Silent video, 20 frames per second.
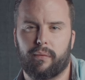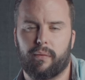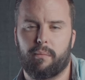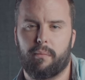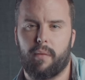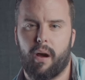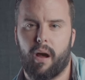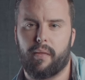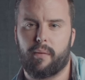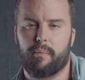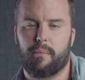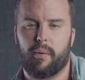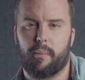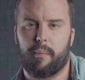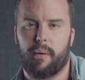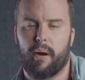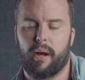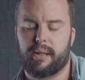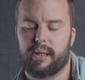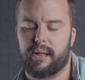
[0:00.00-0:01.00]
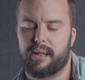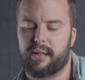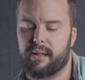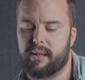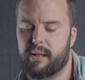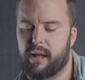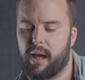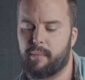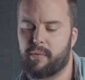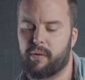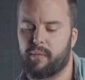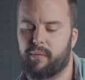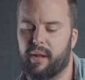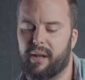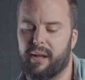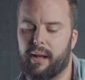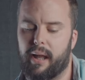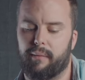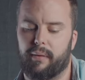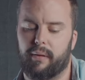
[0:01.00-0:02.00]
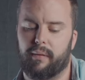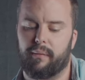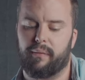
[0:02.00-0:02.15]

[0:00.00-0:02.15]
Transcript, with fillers: from other pop artists in terms of the level